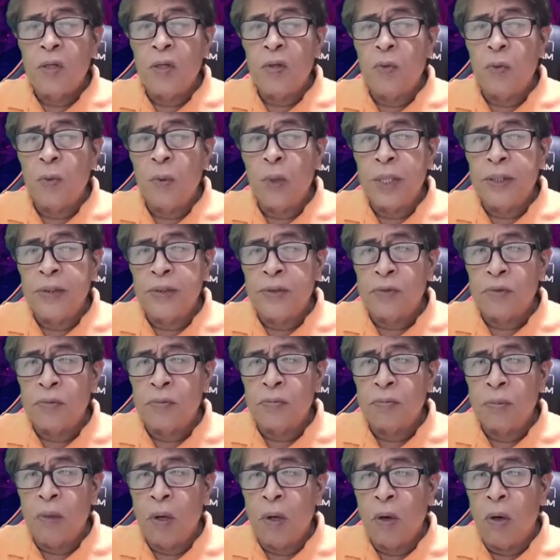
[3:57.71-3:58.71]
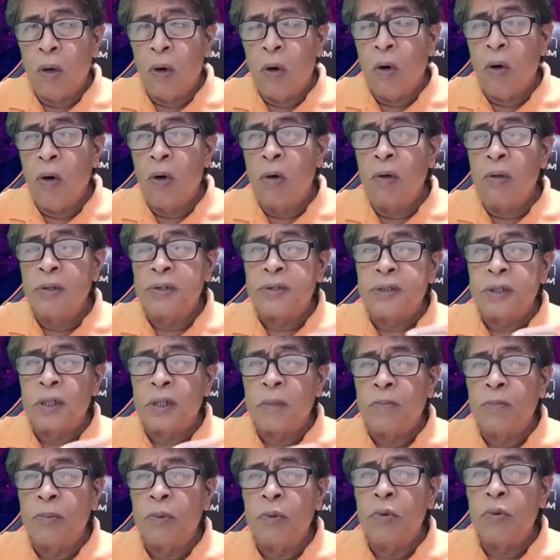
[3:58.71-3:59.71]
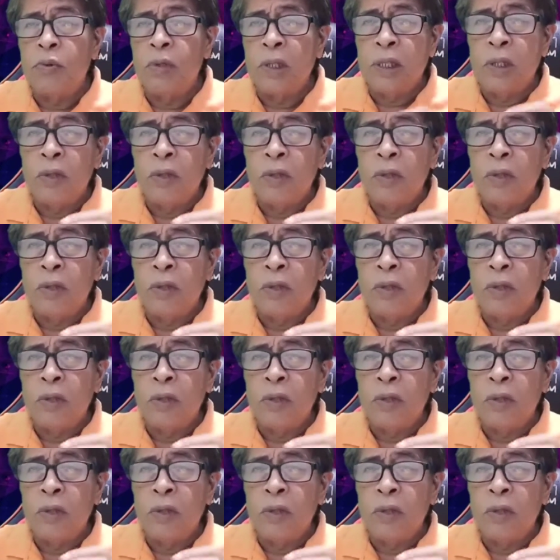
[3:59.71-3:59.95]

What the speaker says: It went to Bohol, Cebu,